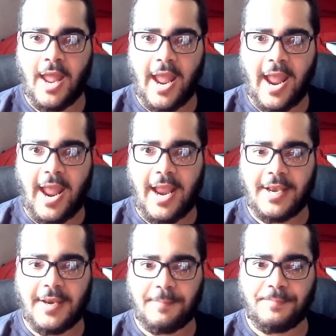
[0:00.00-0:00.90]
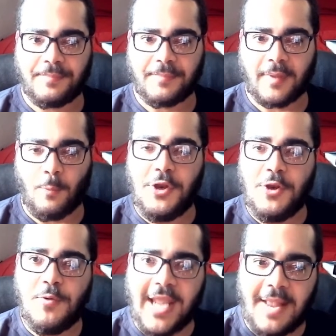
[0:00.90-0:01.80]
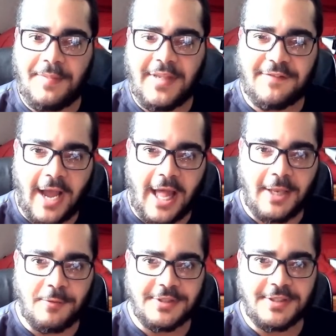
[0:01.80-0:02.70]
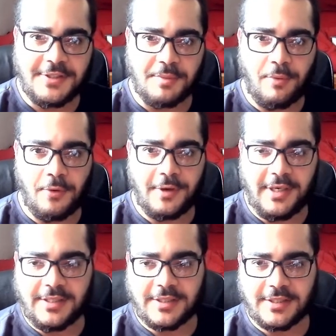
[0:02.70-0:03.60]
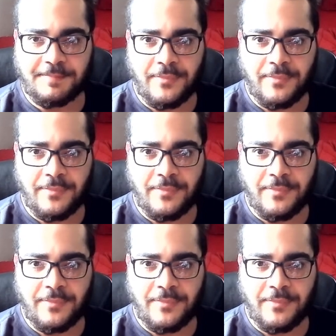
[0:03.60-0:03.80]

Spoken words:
And when you gain these followers and subordinates,